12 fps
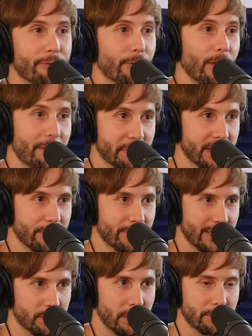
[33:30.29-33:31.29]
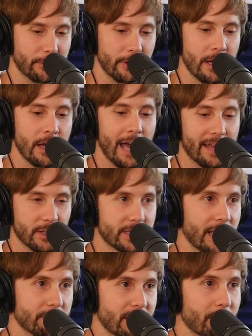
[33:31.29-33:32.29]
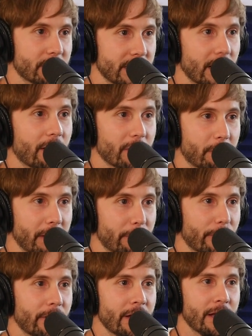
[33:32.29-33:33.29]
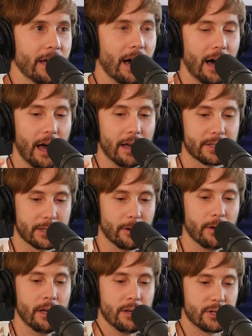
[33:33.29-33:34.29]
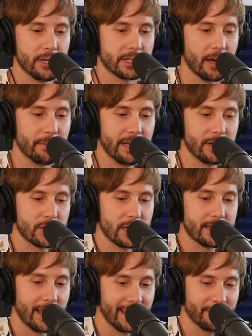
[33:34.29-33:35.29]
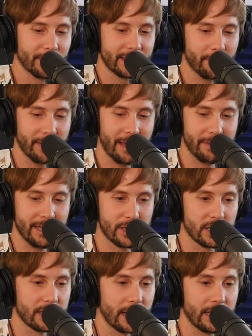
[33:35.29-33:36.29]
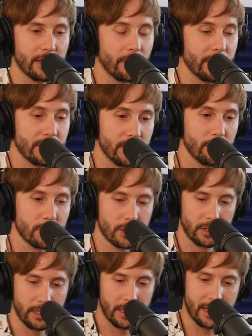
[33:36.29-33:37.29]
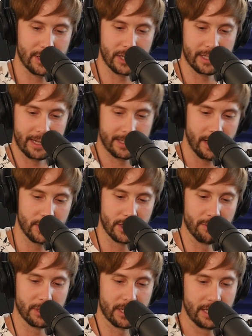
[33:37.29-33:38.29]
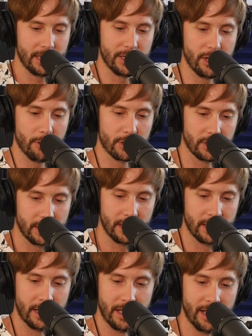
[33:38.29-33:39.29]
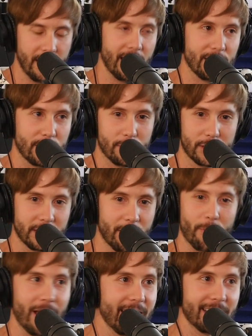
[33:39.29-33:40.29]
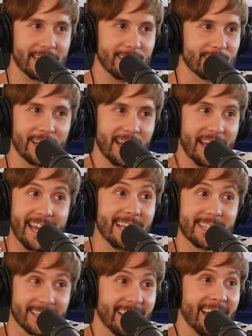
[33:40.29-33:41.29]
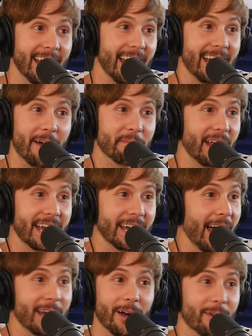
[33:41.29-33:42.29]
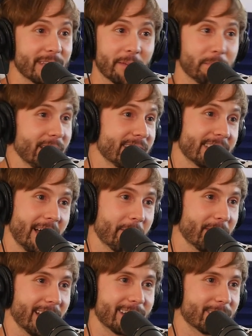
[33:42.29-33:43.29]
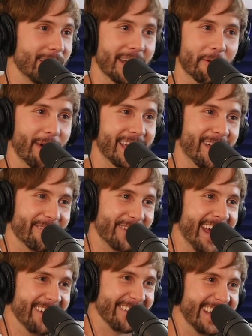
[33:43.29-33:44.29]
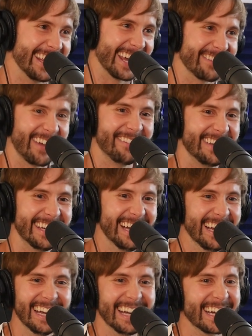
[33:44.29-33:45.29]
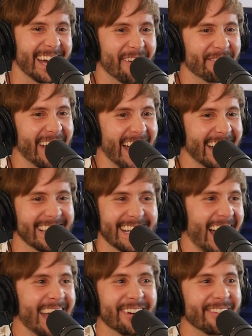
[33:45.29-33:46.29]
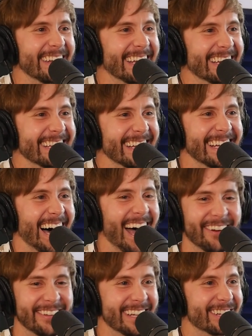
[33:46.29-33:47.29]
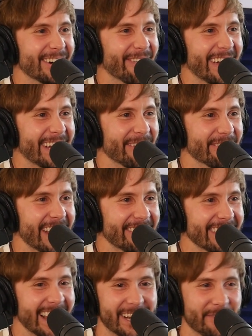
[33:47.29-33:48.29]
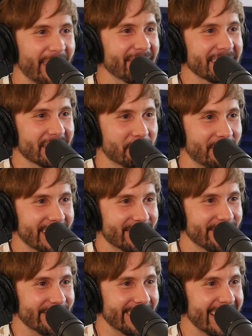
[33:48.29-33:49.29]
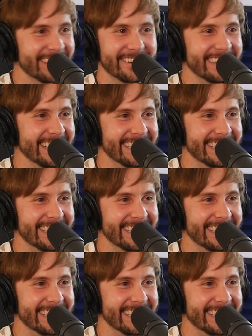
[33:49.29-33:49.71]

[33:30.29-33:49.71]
have full empathy for these people. Yeah. At the same time, I'm seeing hundred people. Uh, yep. Uh, so she's coming in. She's like with the baby, and she's like, you know, he's usually, and she's like nudging him. She's like, he's usually he's usually awake and he's oh he's, my god and i'm like I, I was like please stop like, maybe, like maybe come back like i don't need i don't need you to wake your baby yeah, like your yeah. baby looks peaceful i don't